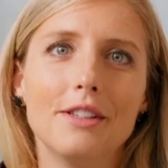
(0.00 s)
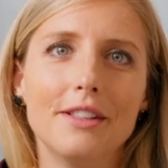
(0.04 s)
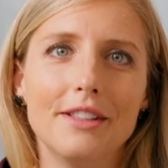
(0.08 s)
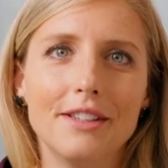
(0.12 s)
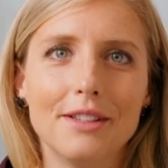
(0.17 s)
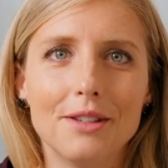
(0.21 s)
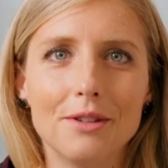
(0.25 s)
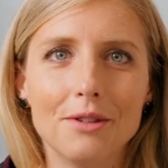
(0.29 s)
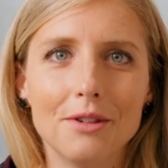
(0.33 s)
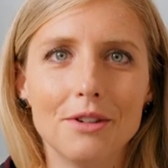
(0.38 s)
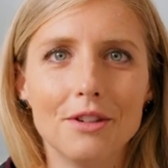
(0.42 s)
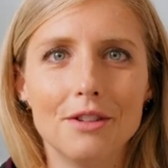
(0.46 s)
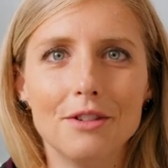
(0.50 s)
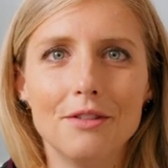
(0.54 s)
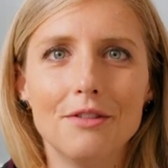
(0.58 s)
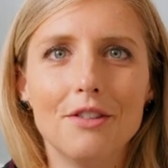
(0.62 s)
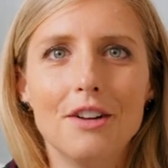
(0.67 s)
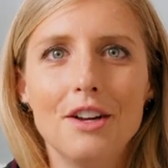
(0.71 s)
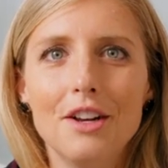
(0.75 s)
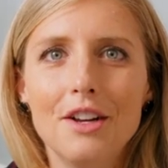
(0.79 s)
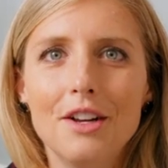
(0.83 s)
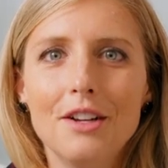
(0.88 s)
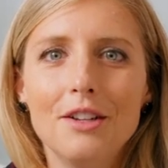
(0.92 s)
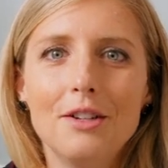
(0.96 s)
and the sort of
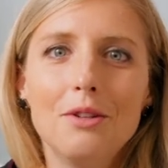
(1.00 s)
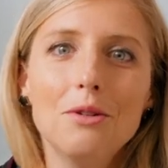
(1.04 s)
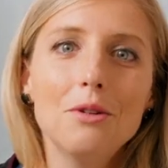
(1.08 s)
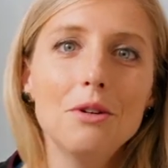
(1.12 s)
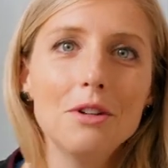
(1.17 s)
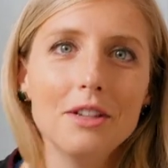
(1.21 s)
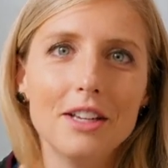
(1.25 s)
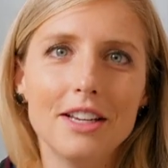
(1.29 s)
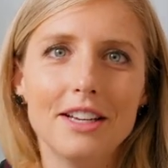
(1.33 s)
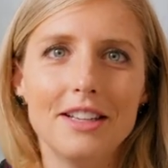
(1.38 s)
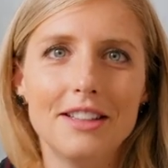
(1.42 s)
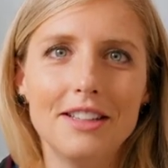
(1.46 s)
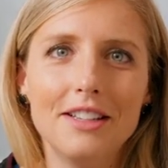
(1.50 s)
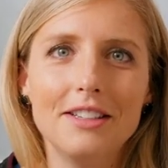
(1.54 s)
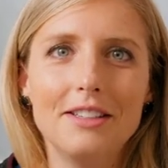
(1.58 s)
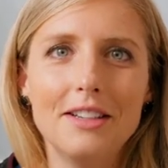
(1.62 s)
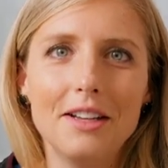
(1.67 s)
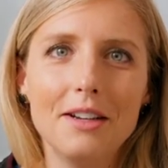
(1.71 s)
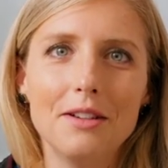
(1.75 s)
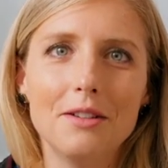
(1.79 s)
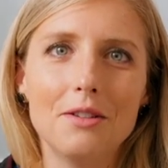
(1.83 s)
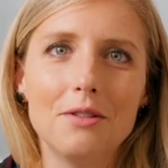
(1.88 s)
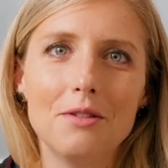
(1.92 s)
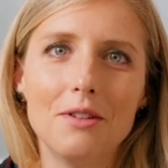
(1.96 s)
toolkit that
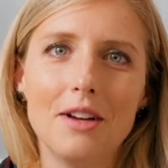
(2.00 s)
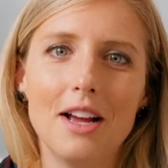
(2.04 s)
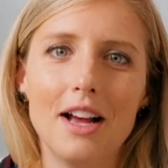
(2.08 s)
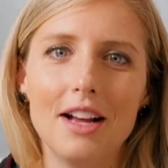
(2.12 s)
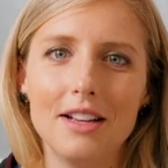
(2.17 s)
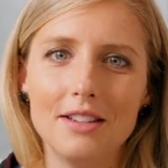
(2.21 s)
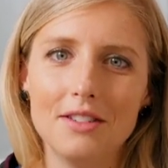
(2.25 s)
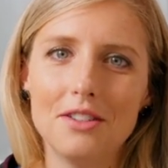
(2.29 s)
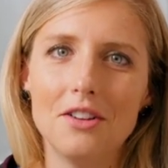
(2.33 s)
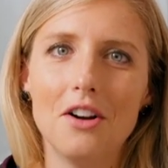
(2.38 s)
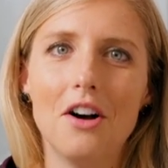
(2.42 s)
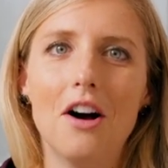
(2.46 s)
dentistry has to